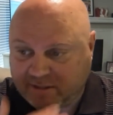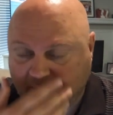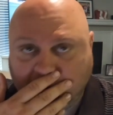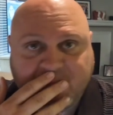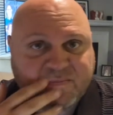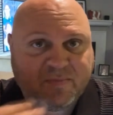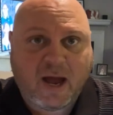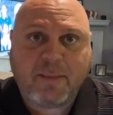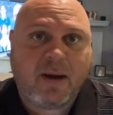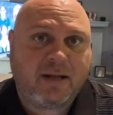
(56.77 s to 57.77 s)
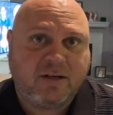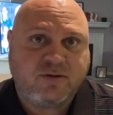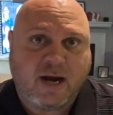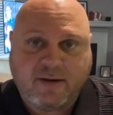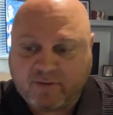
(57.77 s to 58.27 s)
So I bought the
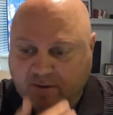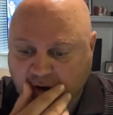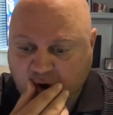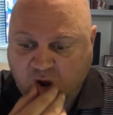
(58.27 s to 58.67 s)
driver,